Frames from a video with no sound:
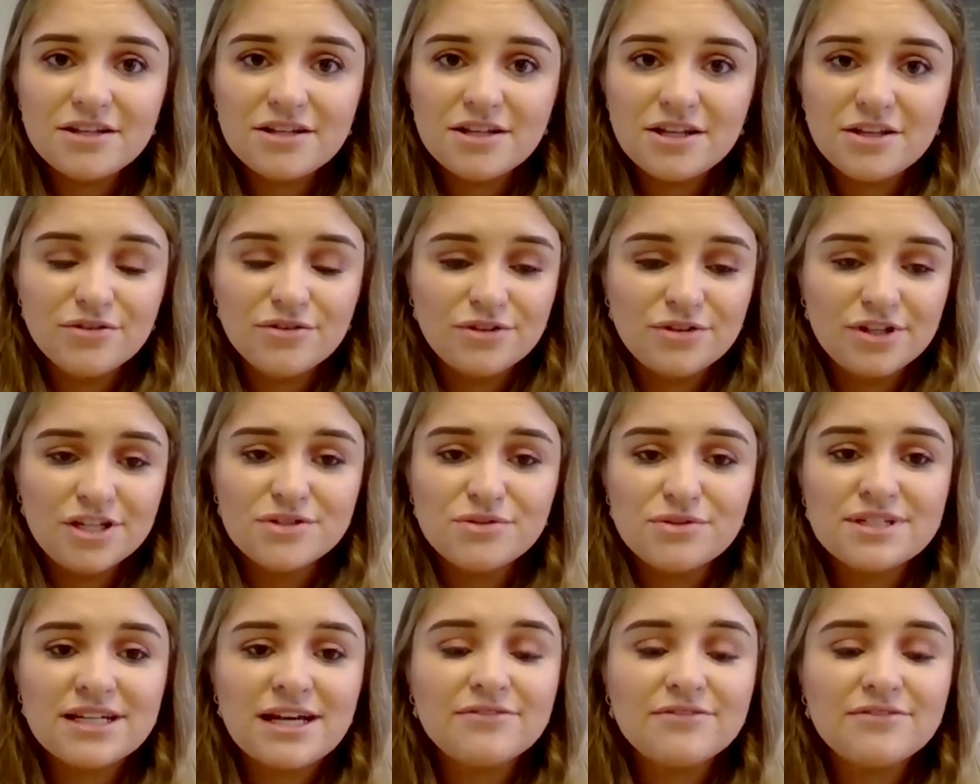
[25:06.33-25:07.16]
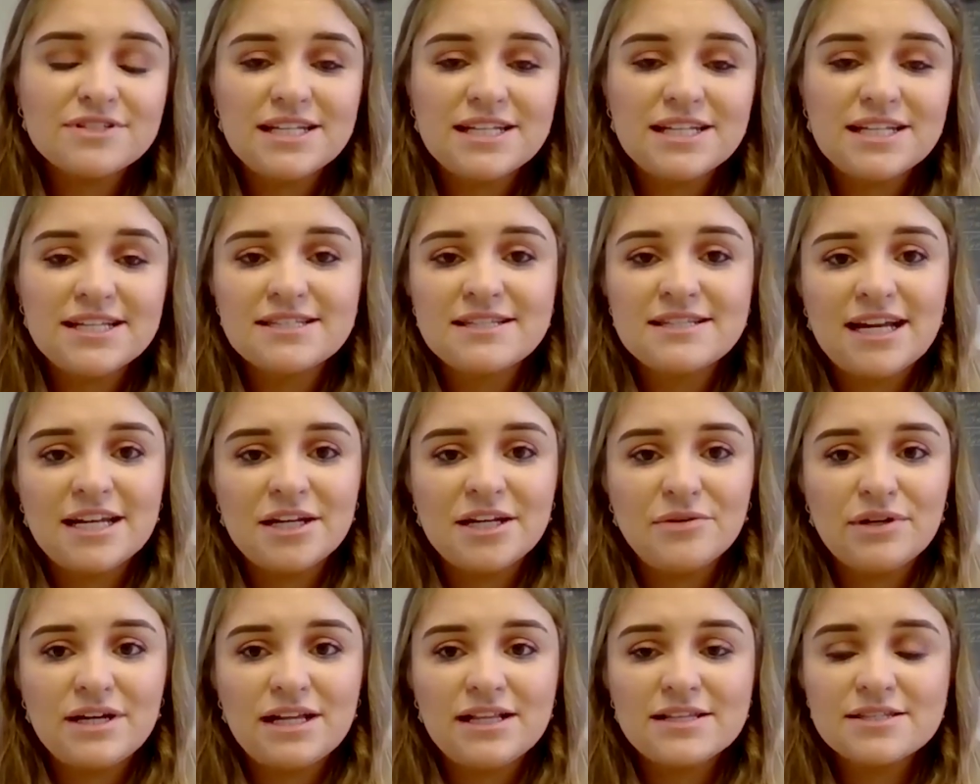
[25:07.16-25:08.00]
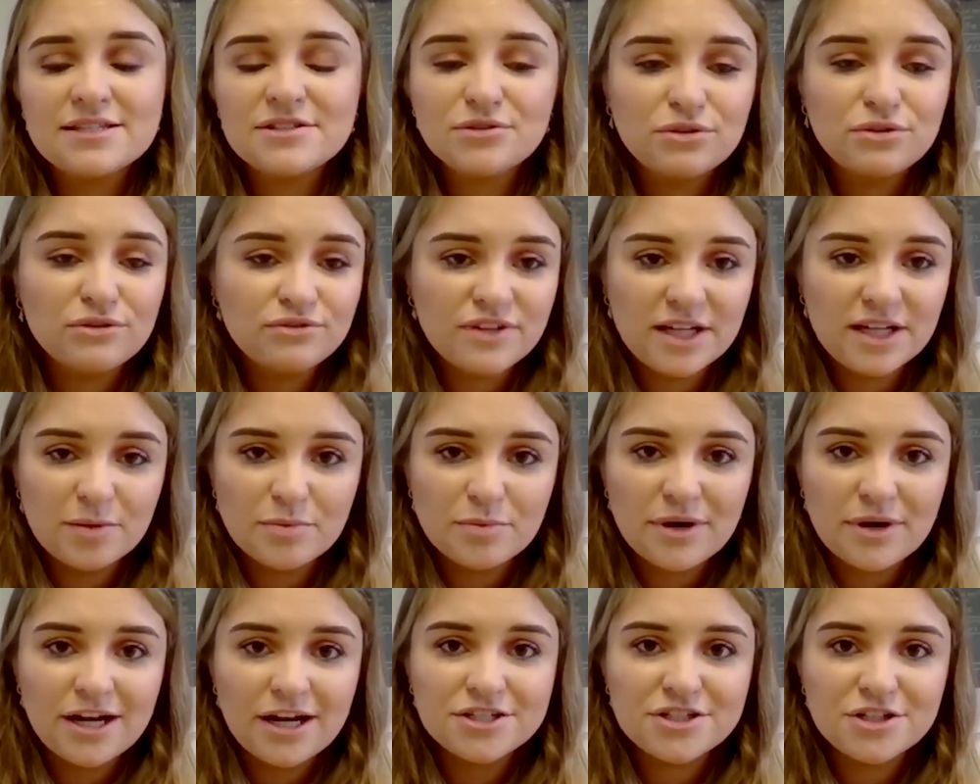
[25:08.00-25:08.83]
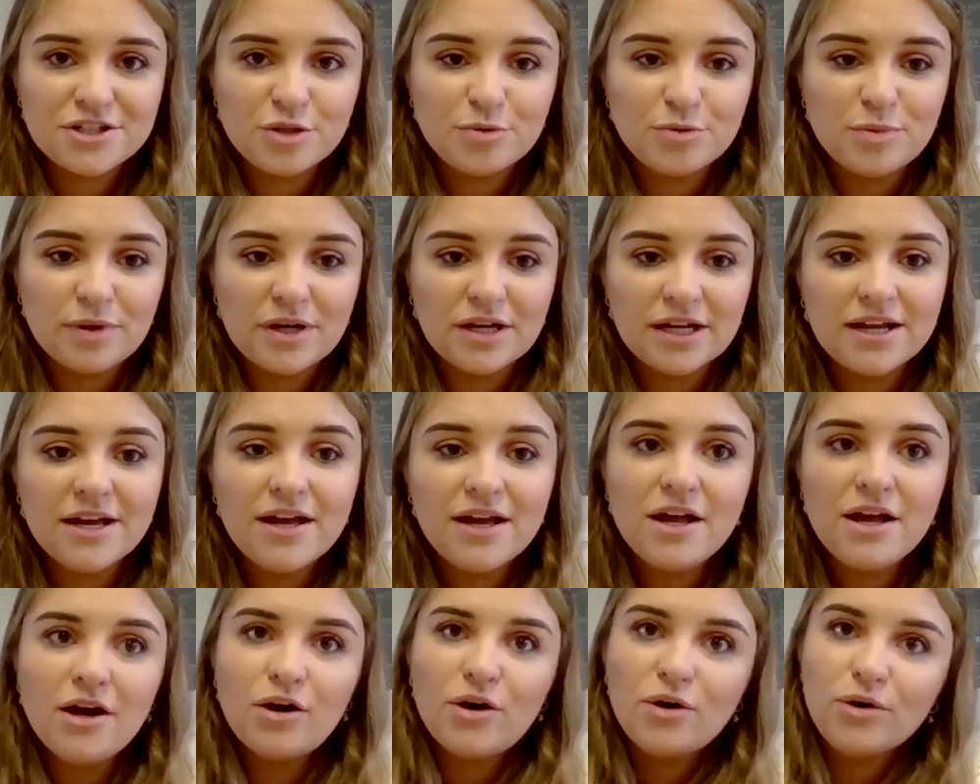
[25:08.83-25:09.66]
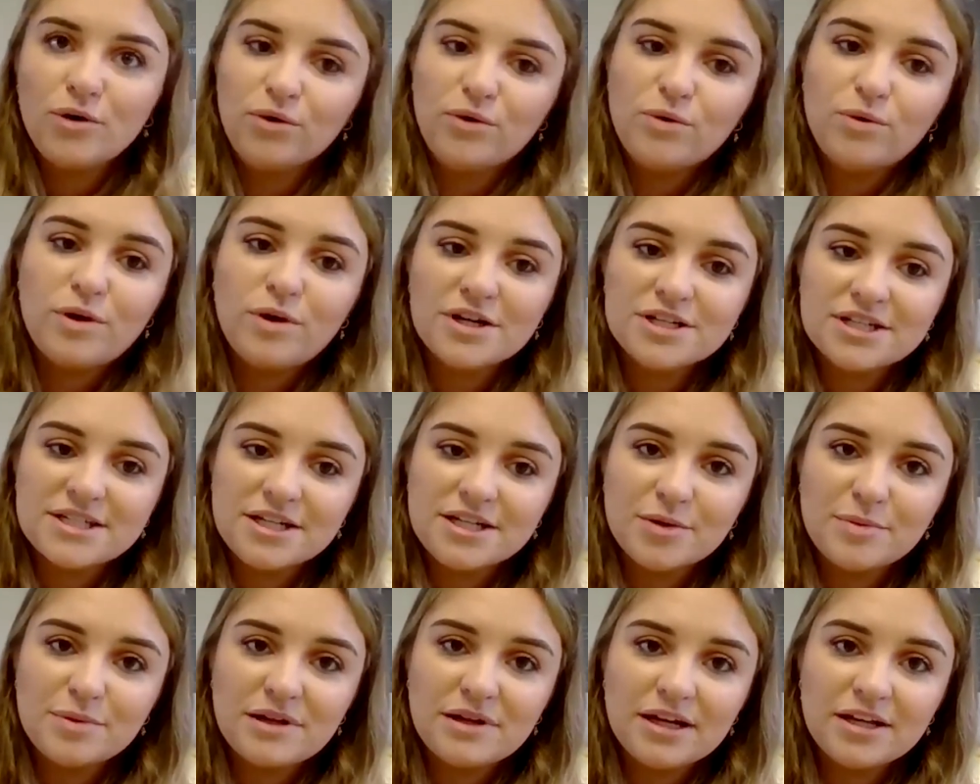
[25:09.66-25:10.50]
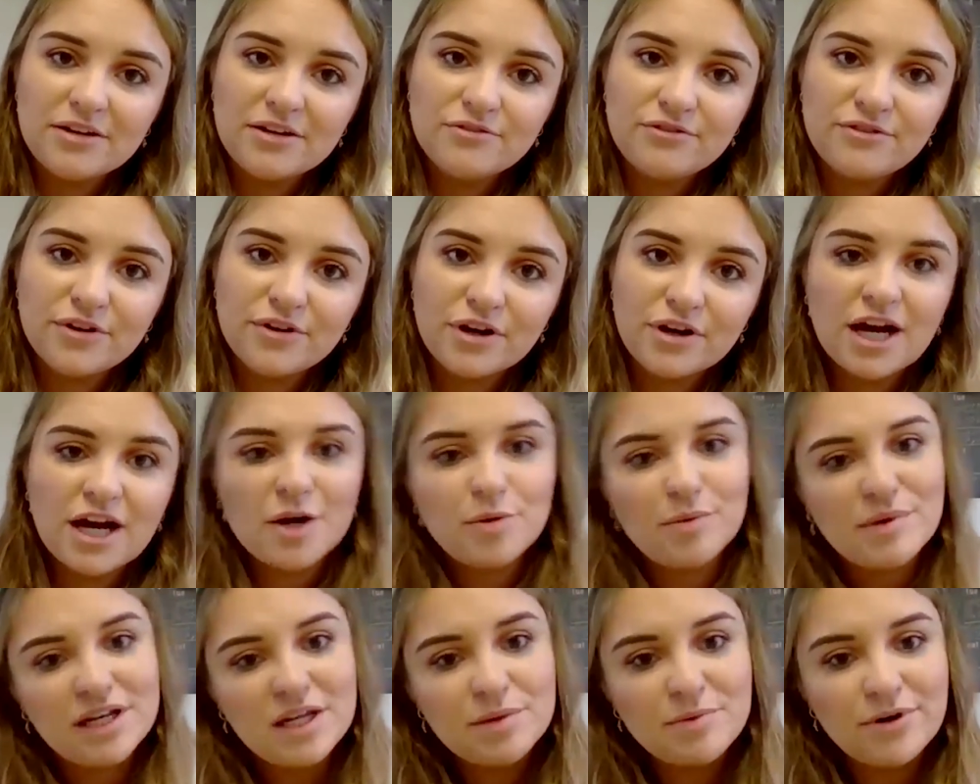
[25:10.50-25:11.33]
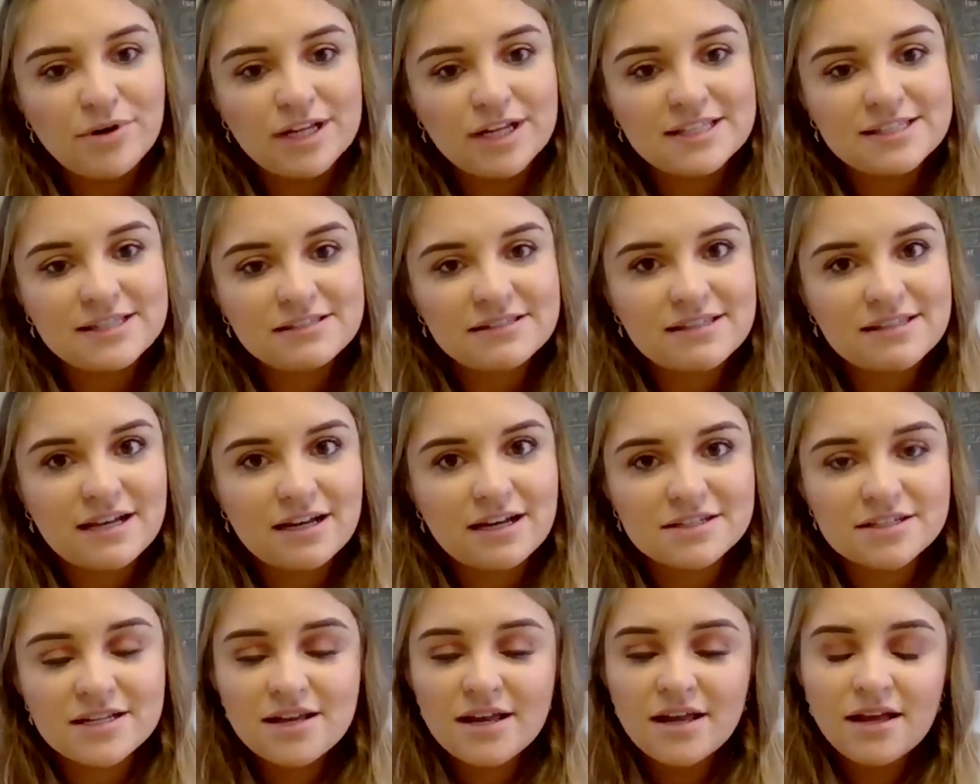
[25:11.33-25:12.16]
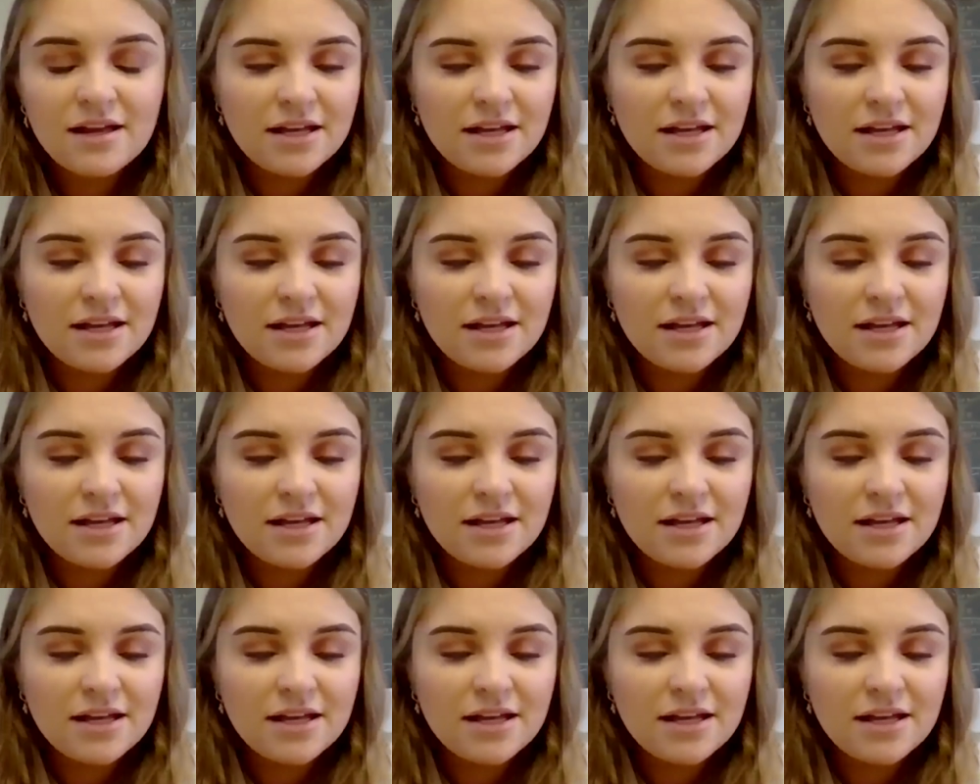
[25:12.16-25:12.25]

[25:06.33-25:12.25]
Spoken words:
you know, you don't have to listen to anyone else. Don't feel pressured by, oh, what are you applying for? How many points is that?